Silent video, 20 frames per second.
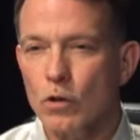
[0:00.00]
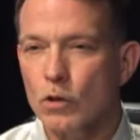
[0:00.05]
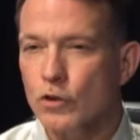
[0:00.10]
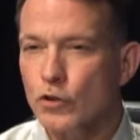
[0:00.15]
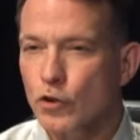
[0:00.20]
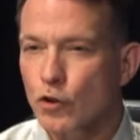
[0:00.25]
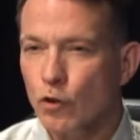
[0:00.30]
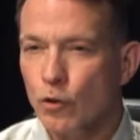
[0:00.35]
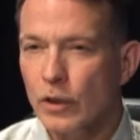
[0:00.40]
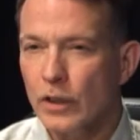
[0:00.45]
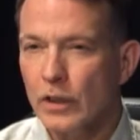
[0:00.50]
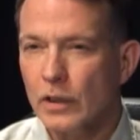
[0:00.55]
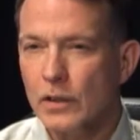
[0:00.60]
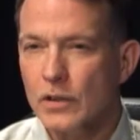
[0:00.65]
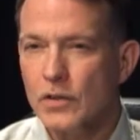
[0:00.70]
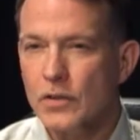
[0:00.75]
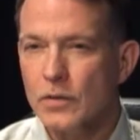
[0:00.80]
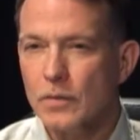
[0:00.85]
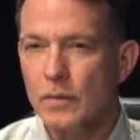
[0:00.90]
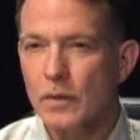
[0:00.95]
world
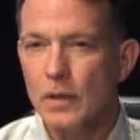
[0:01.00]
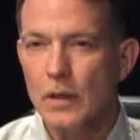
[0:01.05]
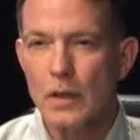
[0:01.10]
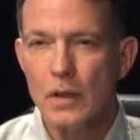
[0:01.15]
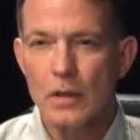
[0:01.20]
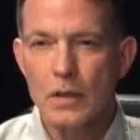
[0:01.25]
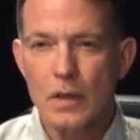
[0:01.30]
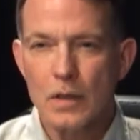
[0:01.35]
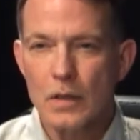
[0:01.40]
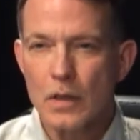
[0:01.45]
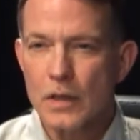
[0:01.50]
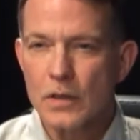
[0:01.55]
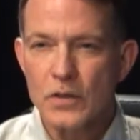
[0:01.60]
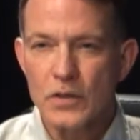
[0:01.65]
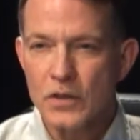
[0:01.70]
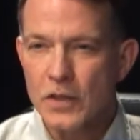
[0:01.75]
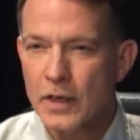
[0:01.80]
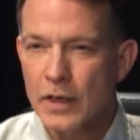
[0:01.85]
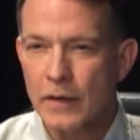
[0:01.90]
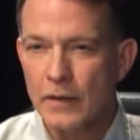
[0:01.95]
Jewry is
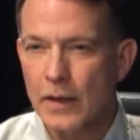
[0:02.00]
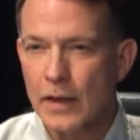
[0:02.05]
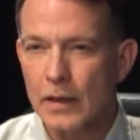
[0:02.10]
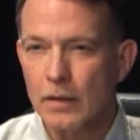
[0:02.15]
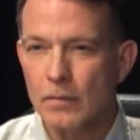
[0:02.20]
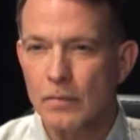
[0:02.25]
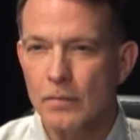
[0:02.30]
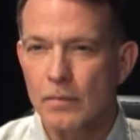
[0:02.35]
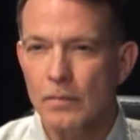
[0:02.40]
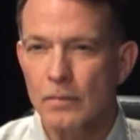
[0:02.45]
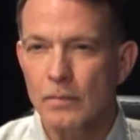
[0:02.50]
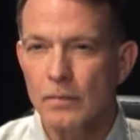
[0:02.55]
seeing that?